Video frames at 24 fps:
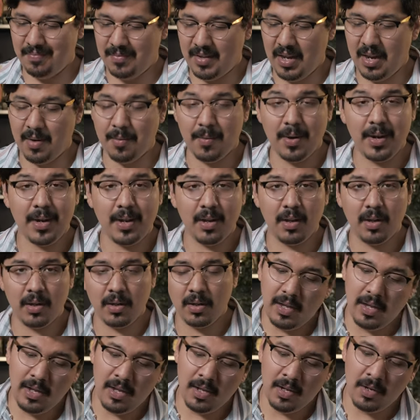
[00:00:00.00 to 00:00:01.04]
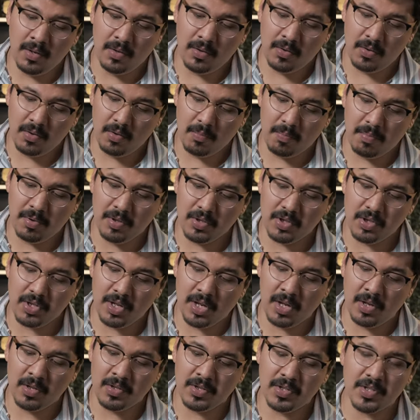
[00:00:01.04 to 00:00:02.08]
guy right here and you push
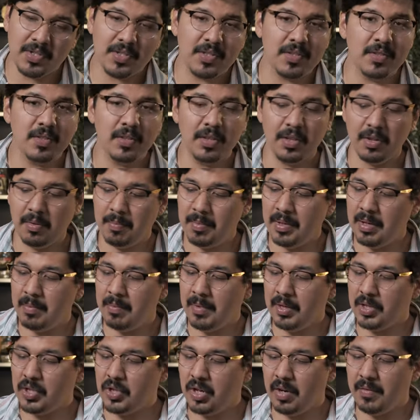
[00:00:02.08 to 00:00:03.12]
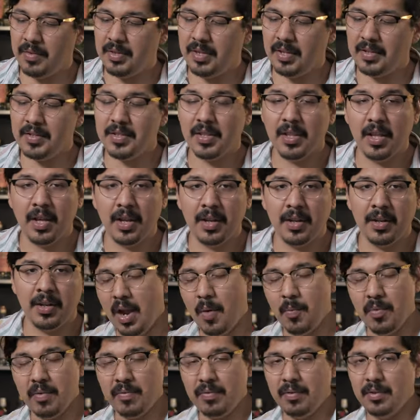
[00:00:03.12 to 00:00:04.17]
down just a little bit, make sure everything's aligned,
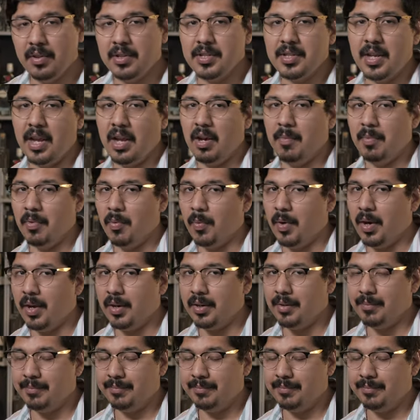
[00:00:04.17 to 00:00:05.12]
and we fill this guy up with water.